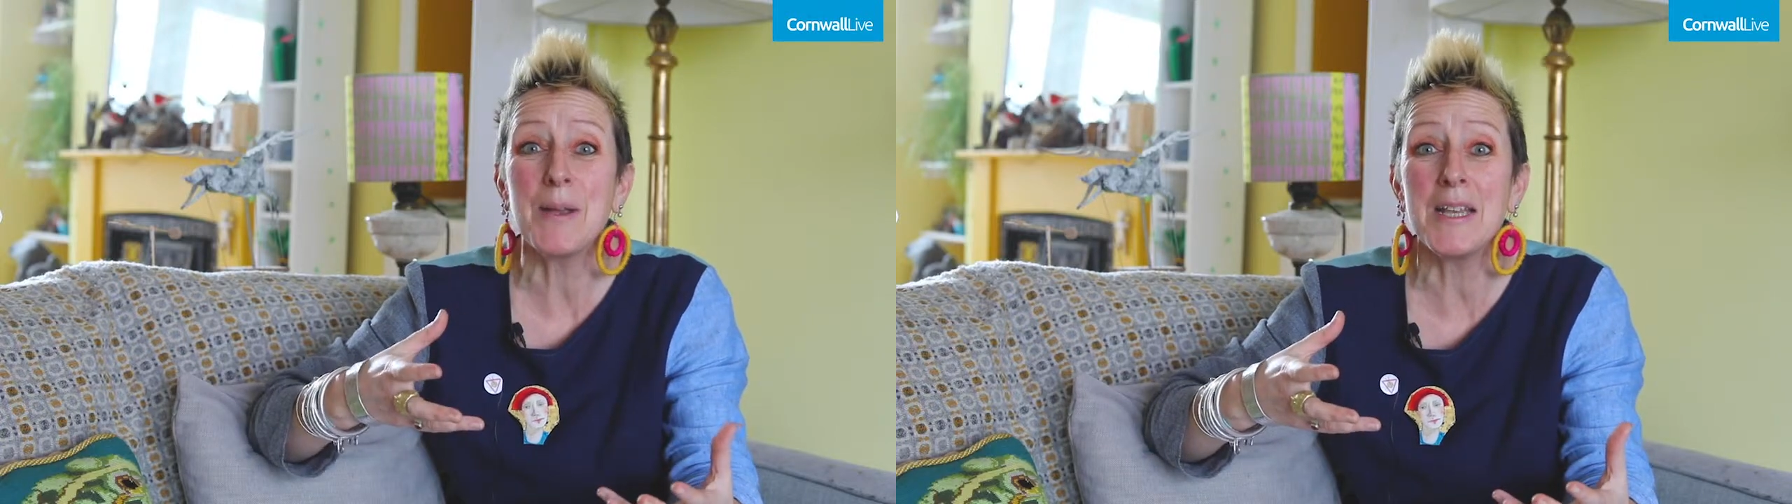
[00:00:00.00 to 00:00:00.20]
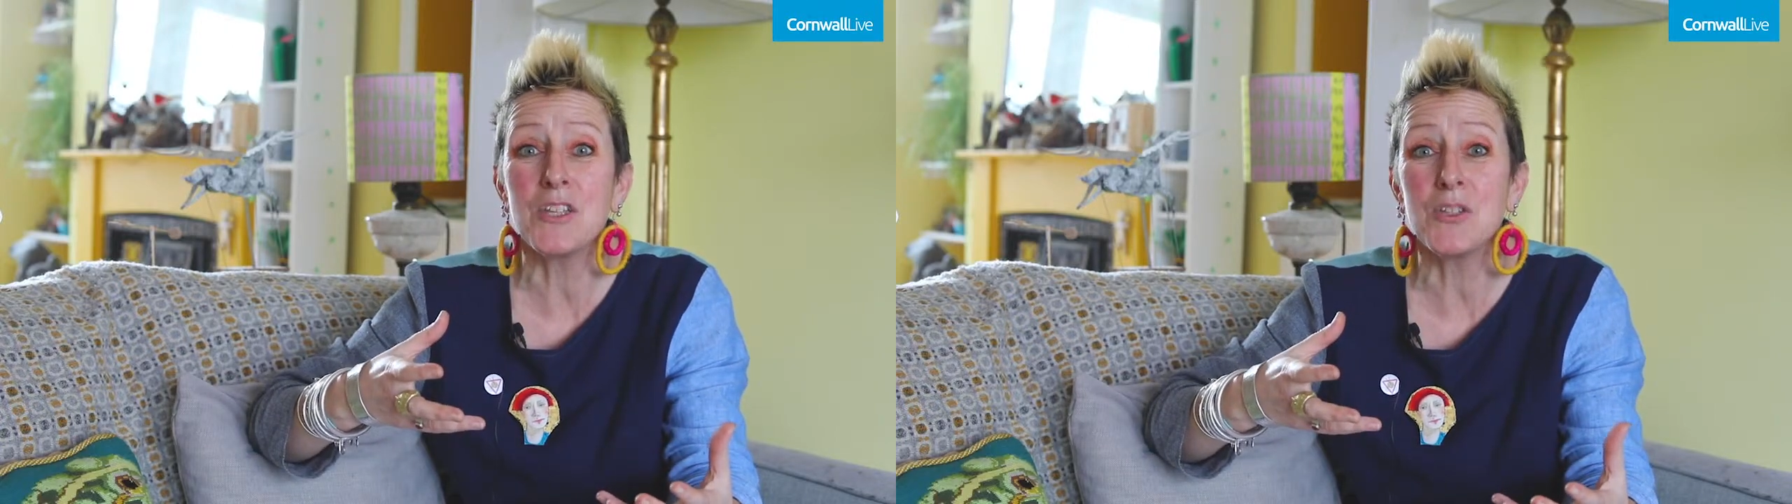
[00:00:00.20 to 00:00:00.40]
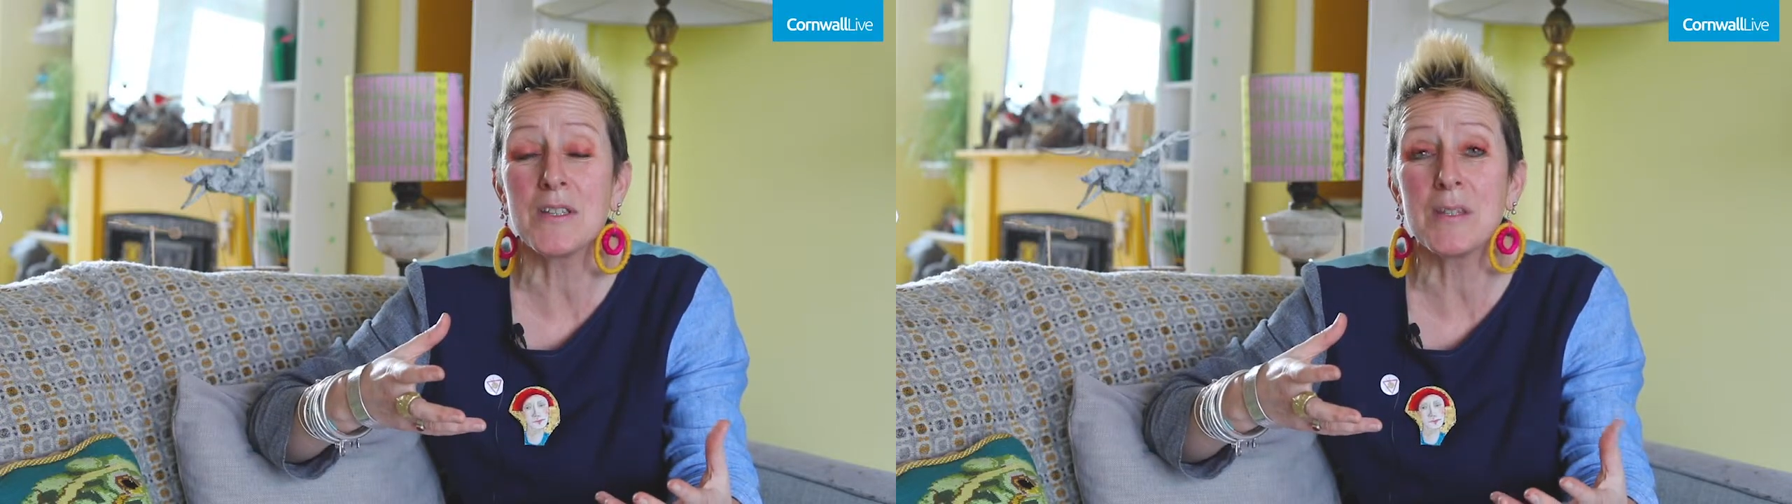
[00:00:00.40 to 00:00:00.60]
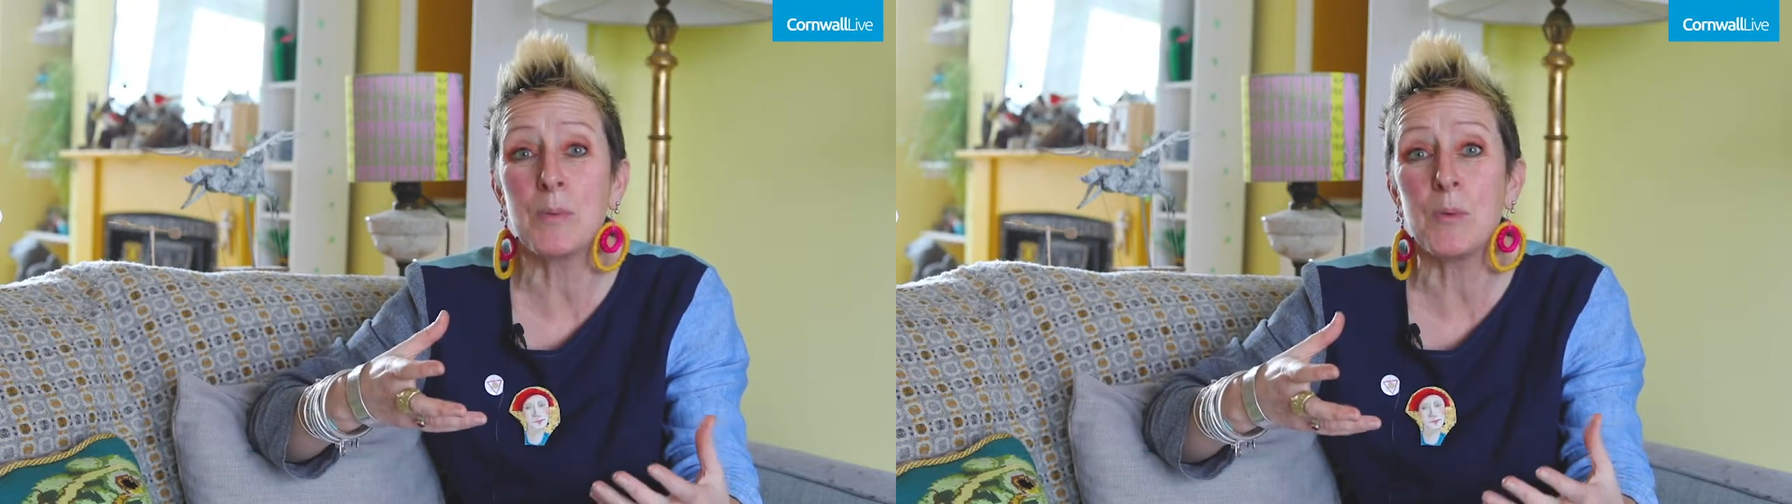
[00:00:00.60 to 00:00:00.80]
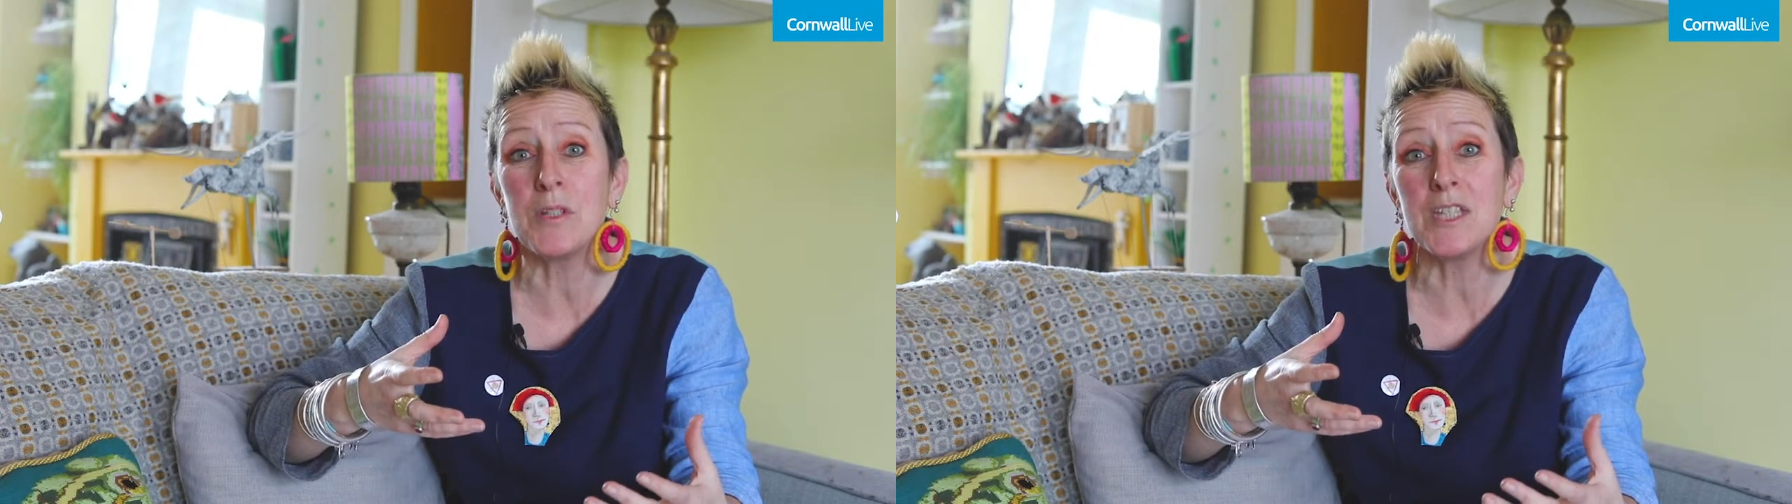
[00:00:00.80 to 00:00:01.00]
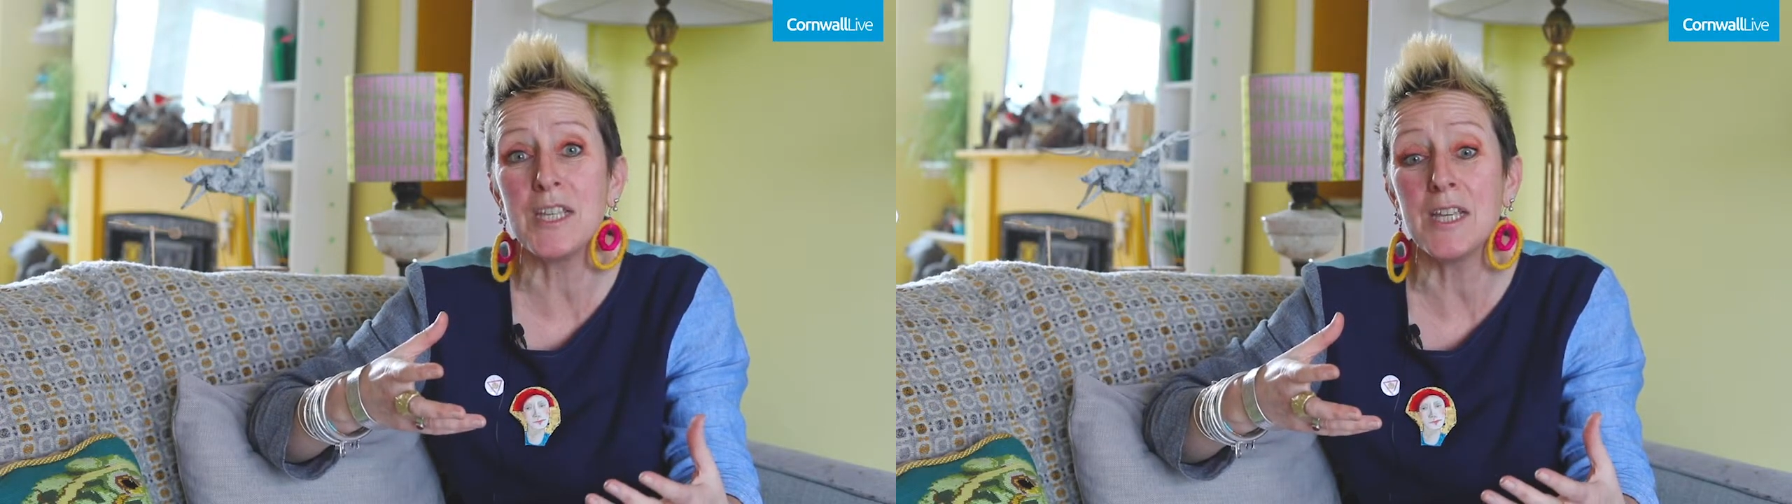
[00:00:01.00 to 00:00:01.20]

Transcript: about an issue that's important to